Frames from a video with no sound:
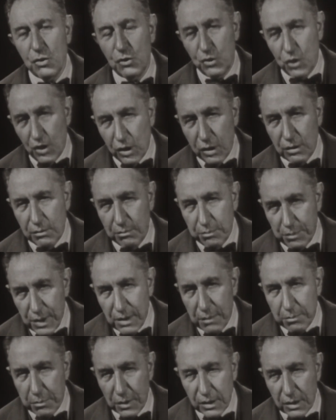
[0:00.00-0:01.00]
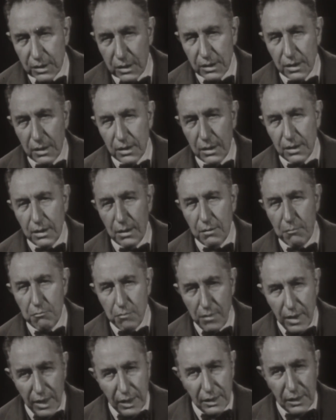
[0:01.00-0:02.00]
young people,
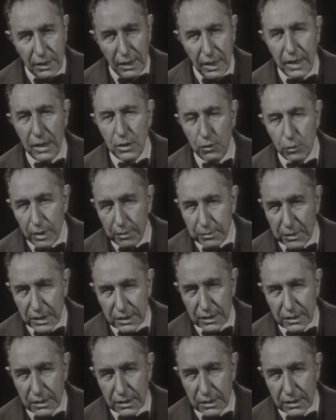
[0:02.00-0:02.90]
men and women,